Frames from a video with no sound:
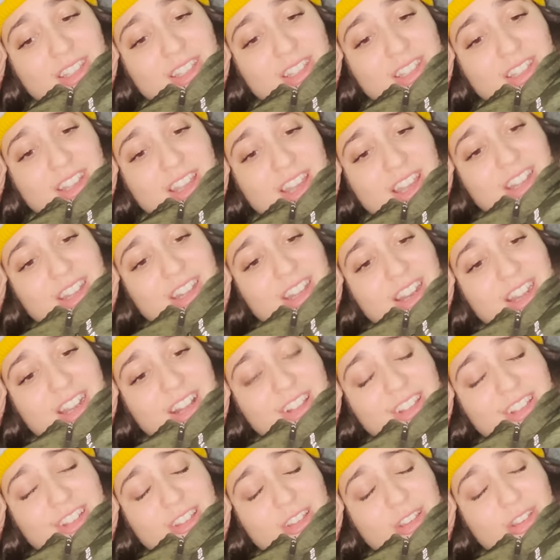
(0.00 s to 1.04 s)
kind of got a
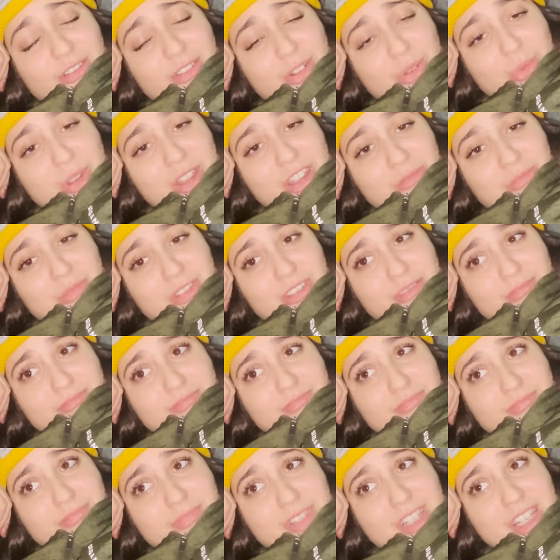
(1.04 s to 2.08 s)
little overwhelmed.
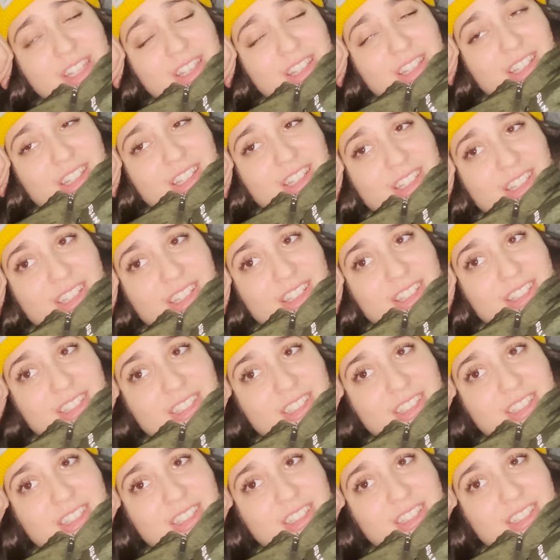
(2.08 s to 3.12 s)
And
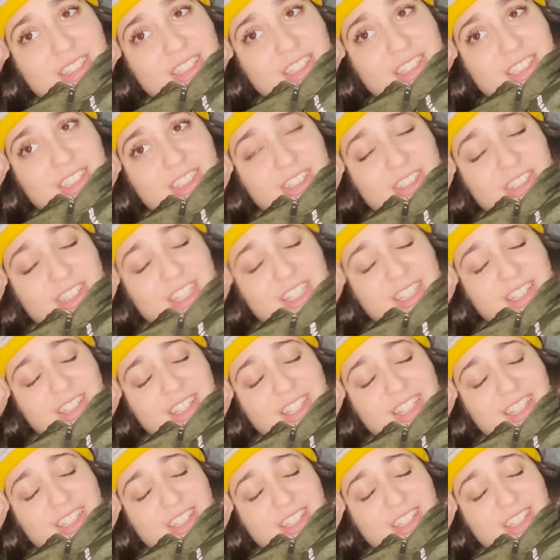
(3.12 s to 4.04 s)
it's looking like I